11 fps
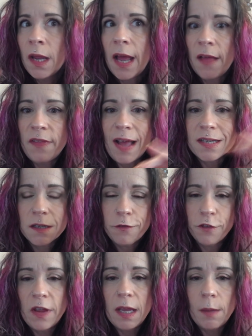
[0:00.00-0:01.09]
And that's the
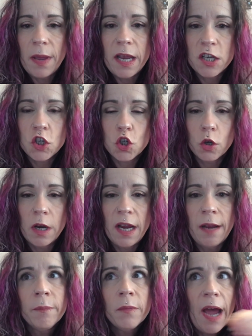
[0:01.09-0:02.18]
flaky
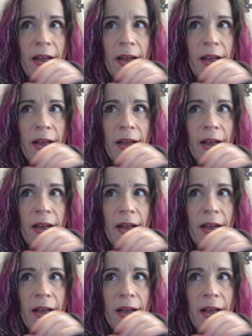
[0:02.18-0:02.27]
pastry.